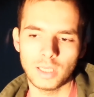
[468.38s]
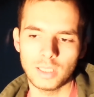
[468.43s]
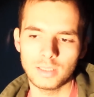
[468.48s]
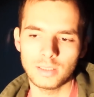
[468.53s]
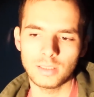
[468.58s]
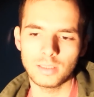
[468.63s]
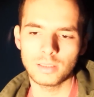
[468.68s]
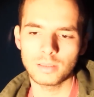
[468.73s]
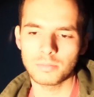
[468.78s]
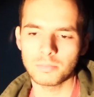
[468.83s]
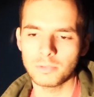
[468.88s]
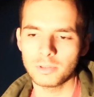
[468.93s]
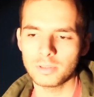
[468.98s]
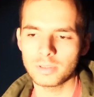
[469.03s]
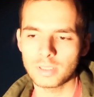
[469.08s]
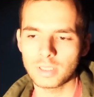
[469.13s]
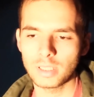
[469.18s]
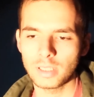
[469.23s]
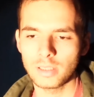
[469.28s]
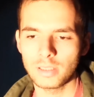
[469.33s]
Yeah, I think
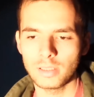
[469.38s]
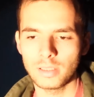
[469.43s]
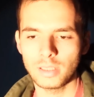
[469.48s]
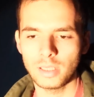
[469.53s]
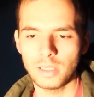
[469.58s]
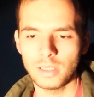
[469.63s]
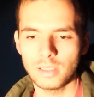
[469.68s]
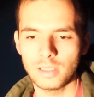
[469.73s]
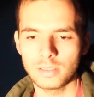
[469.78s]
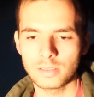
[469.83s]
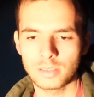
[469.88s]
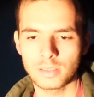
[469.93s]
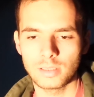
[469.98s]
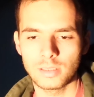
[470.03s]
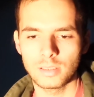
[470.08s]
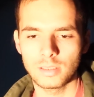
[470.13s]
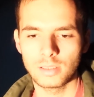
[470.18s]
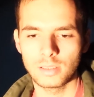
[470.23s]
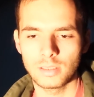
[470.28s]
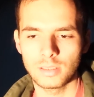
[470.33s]
Mostar has
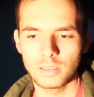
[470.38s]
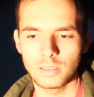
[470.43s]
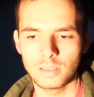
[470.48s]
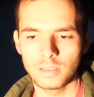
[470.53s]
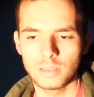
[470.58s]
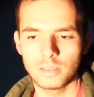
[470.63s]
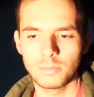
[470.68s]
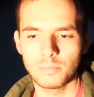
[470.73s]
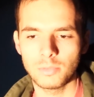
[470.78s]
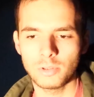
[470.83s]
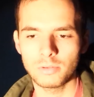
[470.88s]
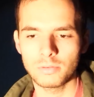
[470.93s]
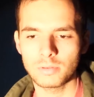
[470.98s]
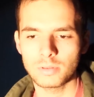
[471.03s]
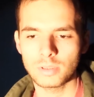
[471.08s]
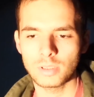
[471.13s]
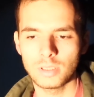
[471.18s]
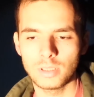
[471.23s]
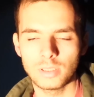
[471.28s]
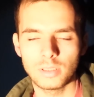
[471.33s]
the
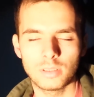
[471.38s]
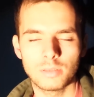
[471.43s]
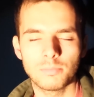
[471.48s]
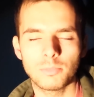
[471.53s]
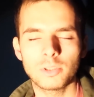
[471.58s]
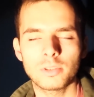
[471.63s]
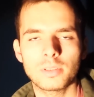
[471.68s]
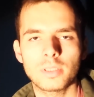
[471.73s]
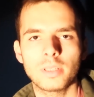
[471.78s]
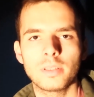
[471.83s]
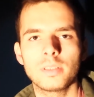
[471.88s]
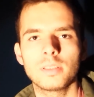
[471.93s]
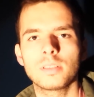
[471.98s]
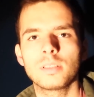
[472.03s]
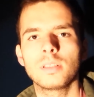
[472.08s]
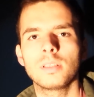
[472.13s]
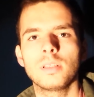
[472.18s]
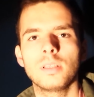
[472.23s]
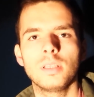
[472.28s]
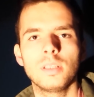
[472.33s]
most. Mostar is
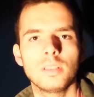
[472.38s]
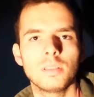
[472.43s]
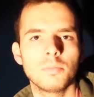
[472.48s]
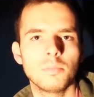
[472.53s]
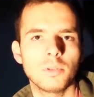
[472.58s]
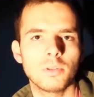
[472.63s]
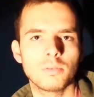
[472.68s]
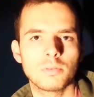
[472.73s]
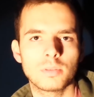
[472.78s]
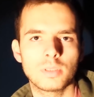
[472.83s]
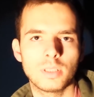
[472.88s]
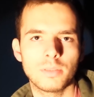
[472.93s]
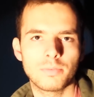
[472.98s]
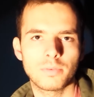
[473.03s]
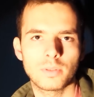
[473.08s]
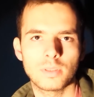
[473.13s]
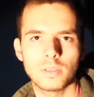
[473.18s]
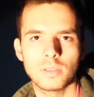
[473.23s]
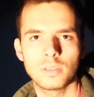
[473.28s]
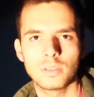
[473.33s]
in the most
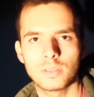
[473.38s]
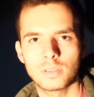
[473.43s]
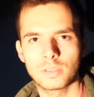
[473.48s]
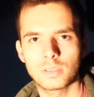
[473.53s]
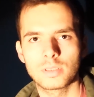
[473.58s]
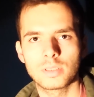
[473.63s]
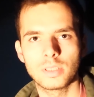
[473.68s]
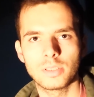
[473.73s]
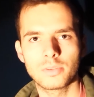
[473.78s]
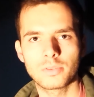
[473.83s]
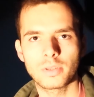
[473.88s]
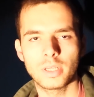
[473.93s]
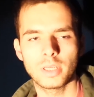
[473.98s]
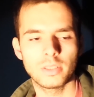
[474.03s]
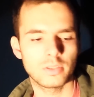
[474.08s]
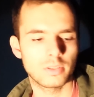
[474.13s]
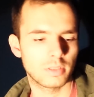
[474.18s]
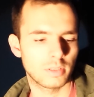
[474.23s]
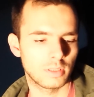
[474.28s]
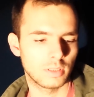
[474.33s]
difficult
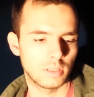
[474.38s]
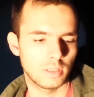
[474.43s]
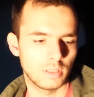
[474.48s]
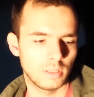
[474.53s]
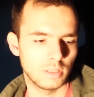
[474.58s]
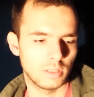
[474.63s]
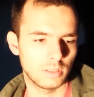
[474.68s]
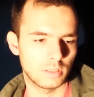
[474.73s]
situation.